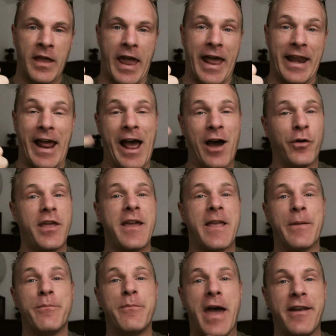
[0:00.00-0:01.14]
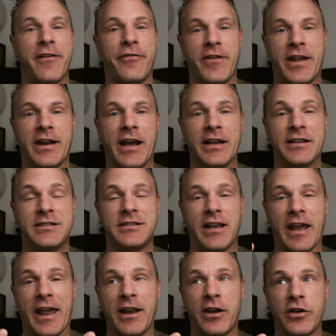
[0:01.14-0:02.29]
and how they can benefit us,
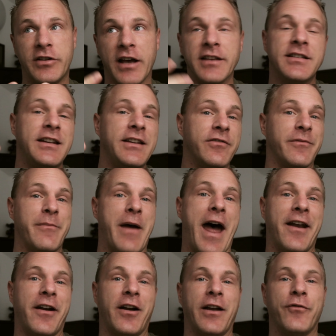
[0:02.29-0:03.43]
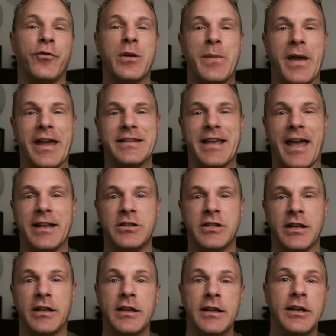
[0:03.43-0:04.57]
and does it even matter if we pay
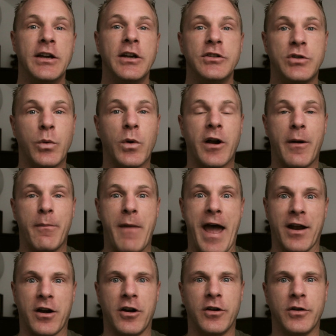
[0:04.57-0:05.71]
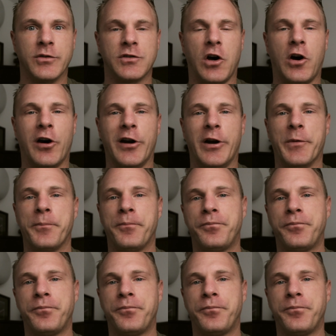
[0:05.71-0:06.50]
attention to what our macros are?